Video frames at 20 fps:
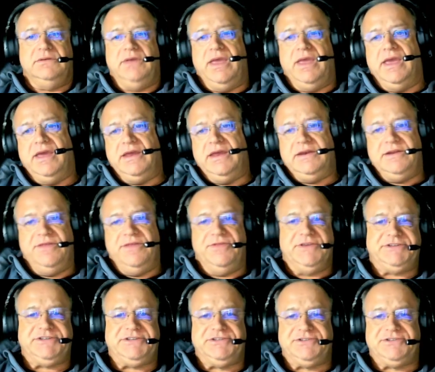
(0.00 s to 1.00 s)
And
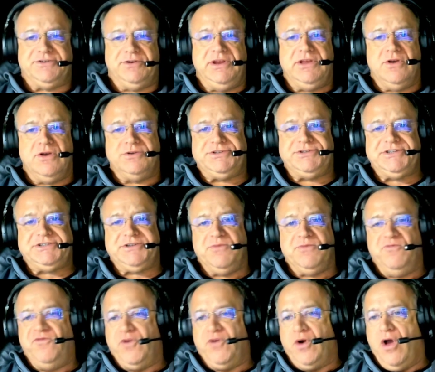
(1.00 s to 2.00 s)
this is our
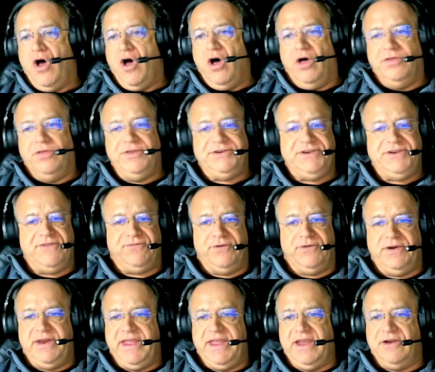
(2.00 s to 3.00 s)
ecosystem for all the
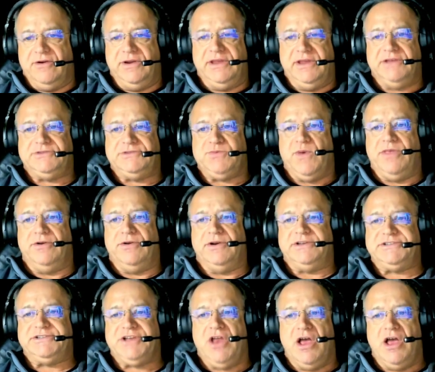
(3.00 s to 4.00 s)
different areas, whether
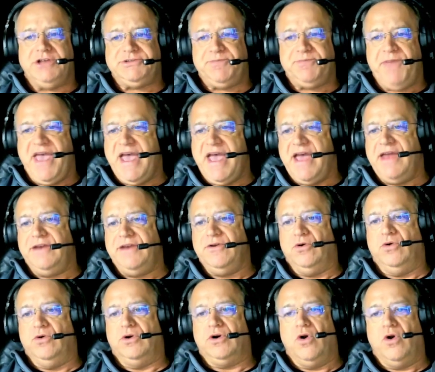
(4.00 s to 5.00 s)
it's Launchpad
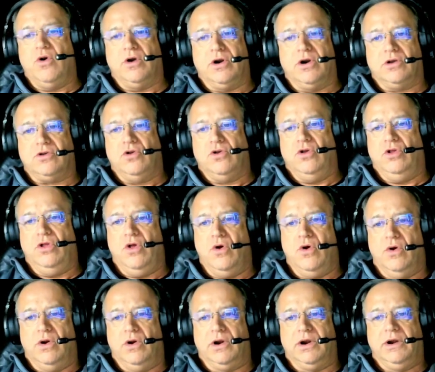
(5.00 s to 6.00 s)
or Oracle
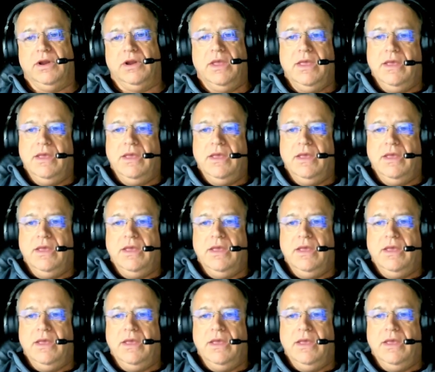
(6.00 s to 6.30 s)
or